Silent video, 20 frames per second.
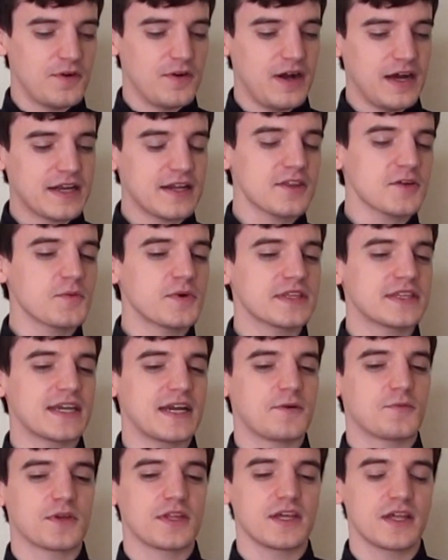Another one that
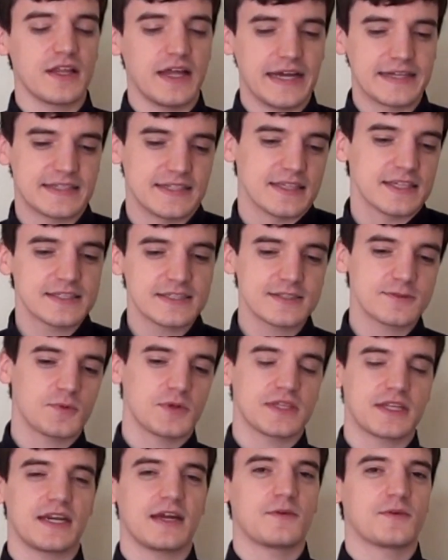I really liked, and this is
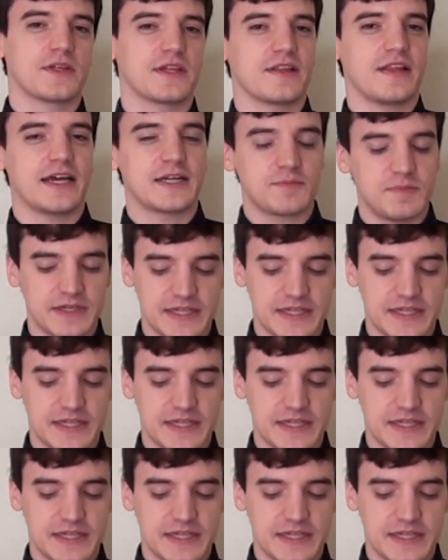one that I really liked